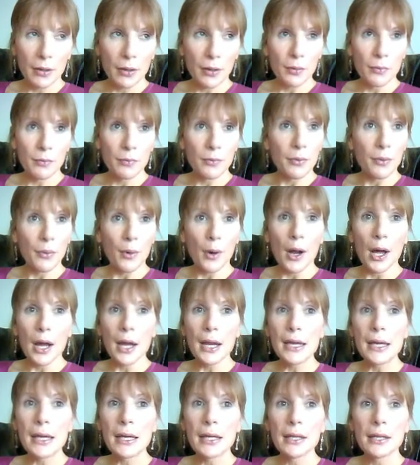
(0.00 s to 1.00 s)
being
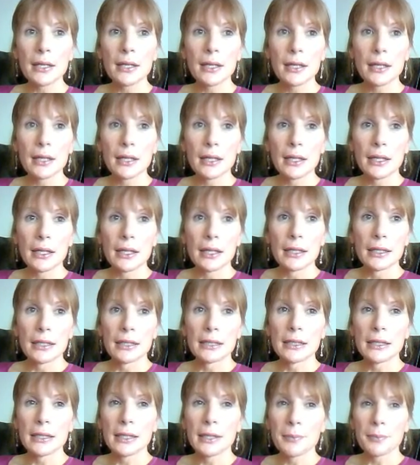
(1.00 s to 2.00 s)
close to a position where I
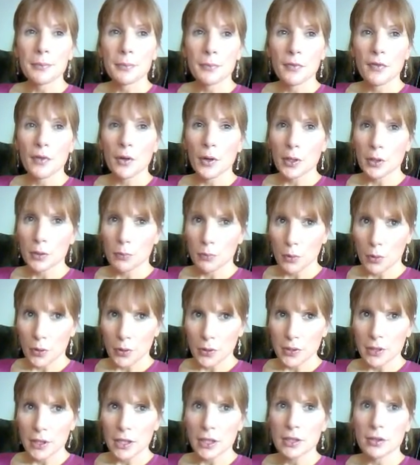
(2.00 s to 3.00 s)
want to be in,
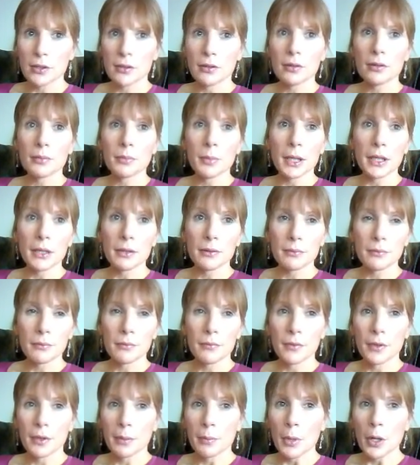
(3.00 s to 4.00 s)
that I
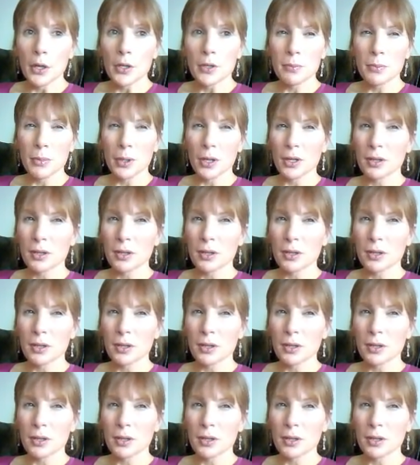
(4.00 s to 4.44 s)
possibly could be.